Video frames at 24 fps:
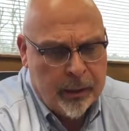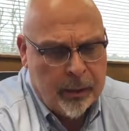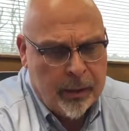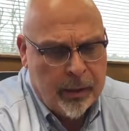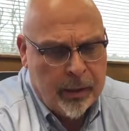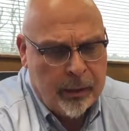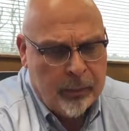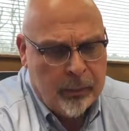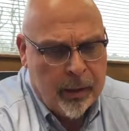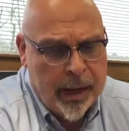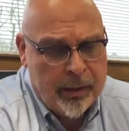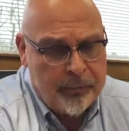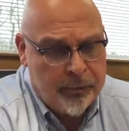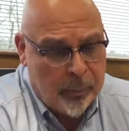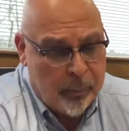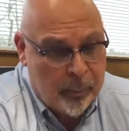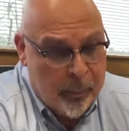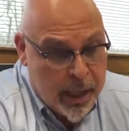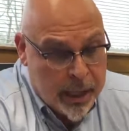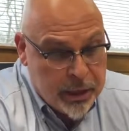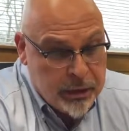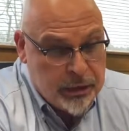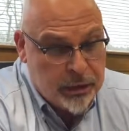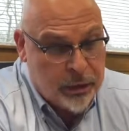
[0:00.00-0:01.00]
haven't
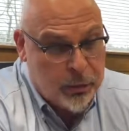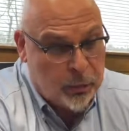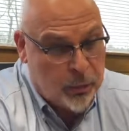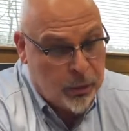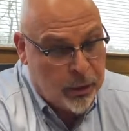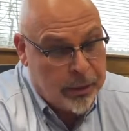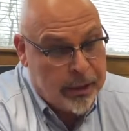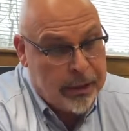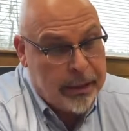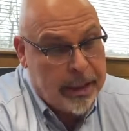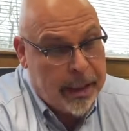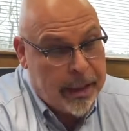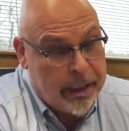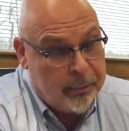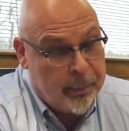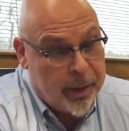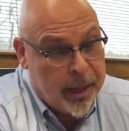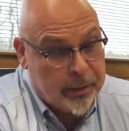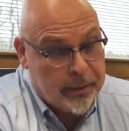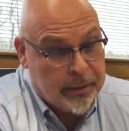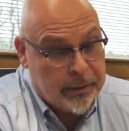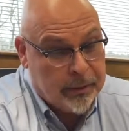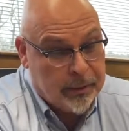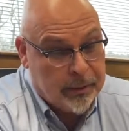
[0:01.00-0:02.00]
mentioned really a lot
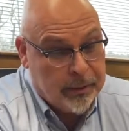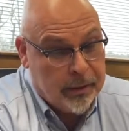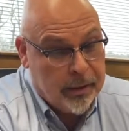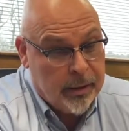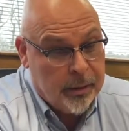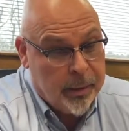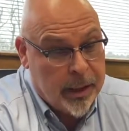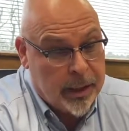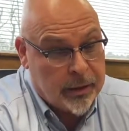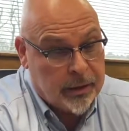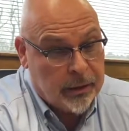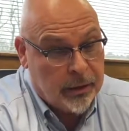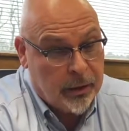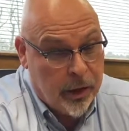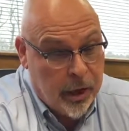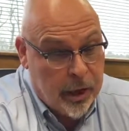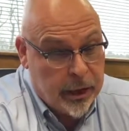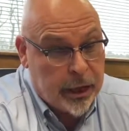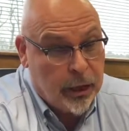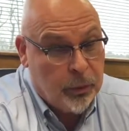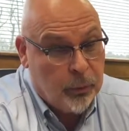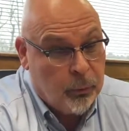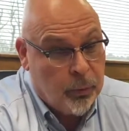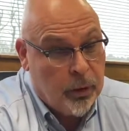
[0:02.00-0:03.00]
about the
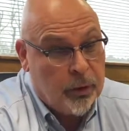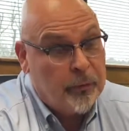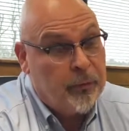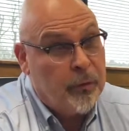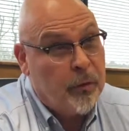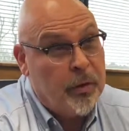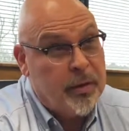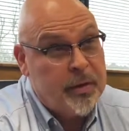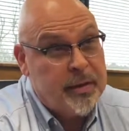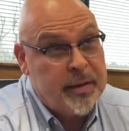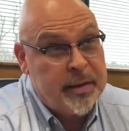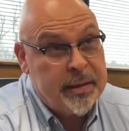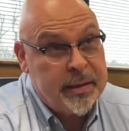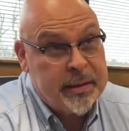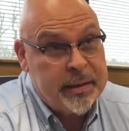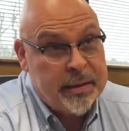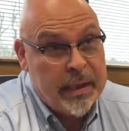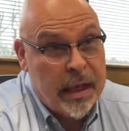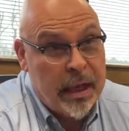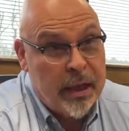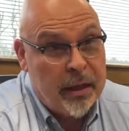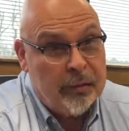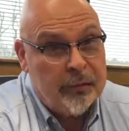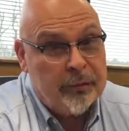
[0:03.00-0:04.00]
logging workforce
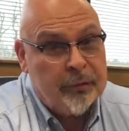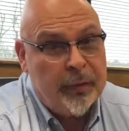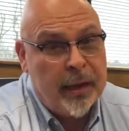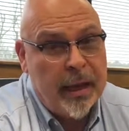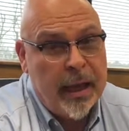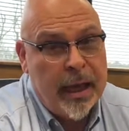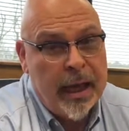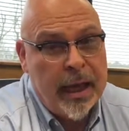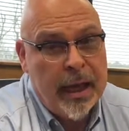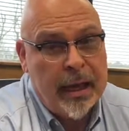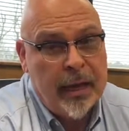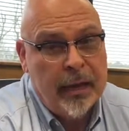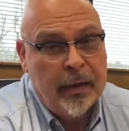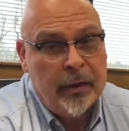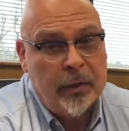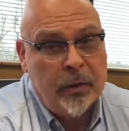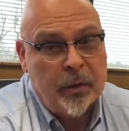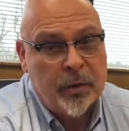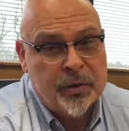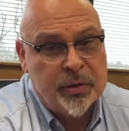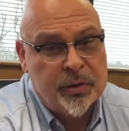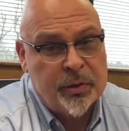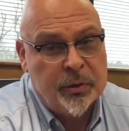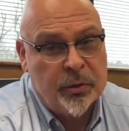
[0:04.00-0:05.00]
itself, and of
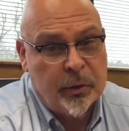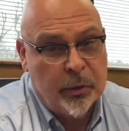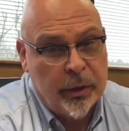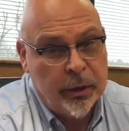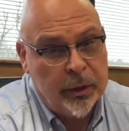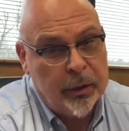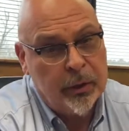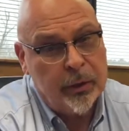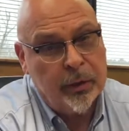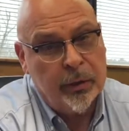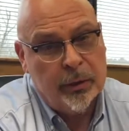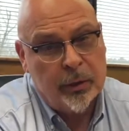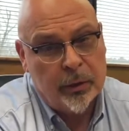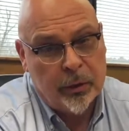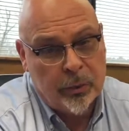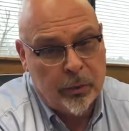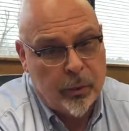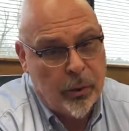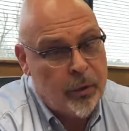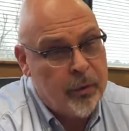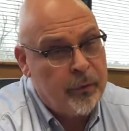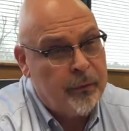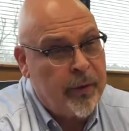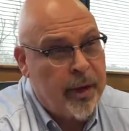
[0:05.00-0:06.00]
course during the
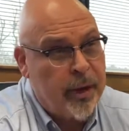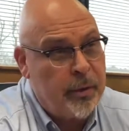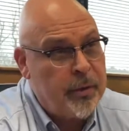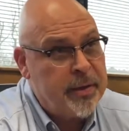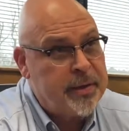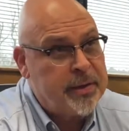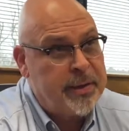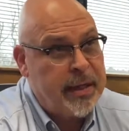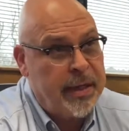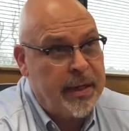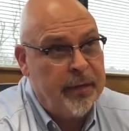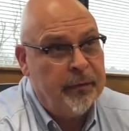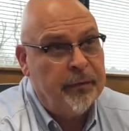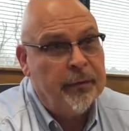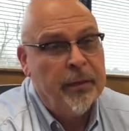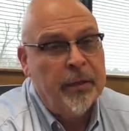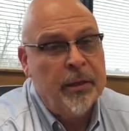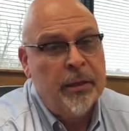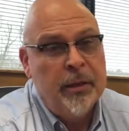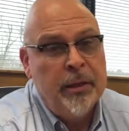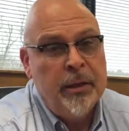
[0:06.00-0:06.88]
coronavirus they've